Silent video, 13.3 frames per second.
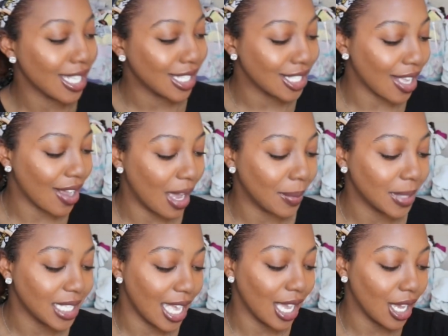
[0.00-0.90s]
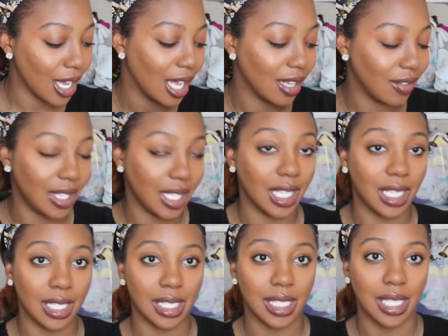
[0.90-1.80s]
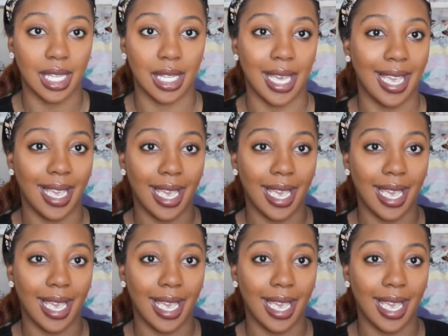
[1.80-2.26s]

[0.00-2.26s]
So I'm gonna take all of these and like